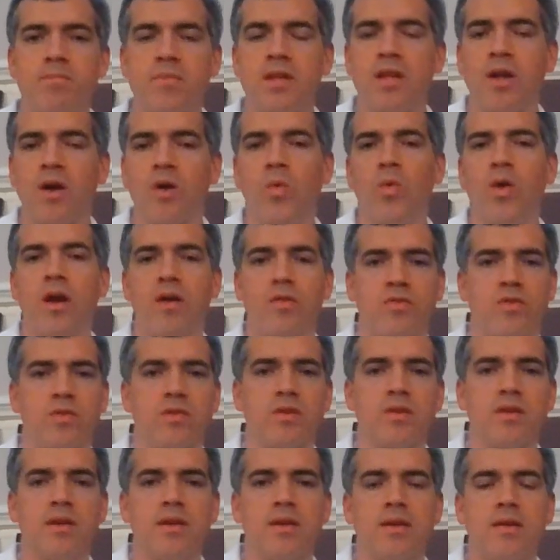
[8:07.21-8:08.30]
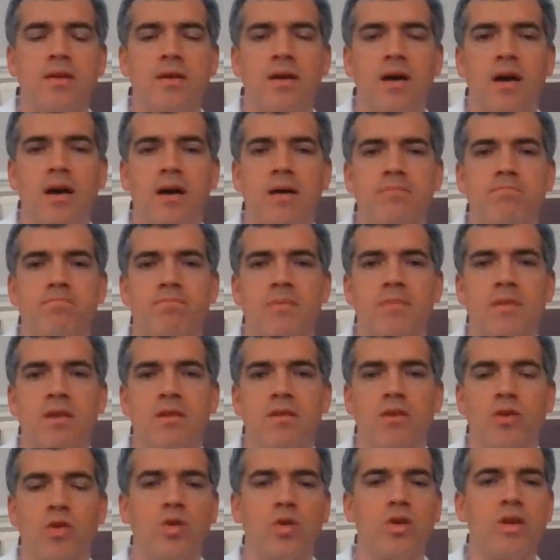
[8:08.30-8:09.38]
you know, whatever um,
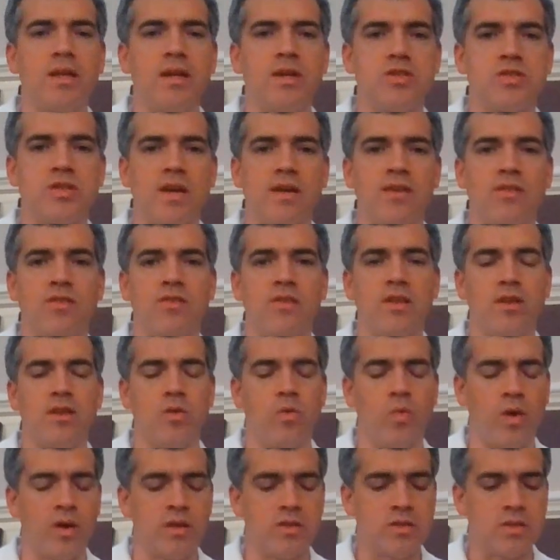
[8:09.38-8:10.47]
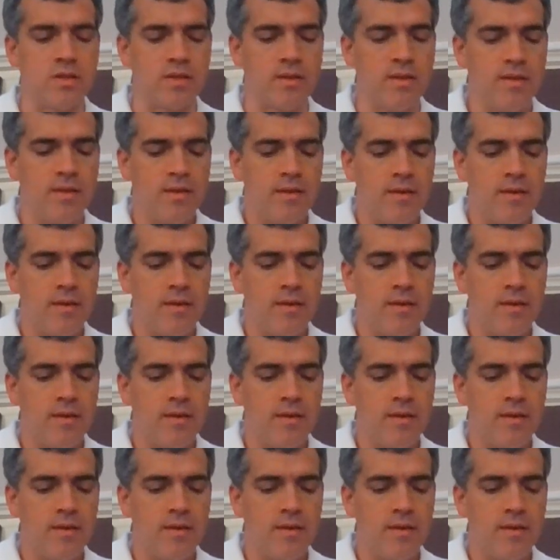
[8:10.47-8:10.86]
little cliches that you want to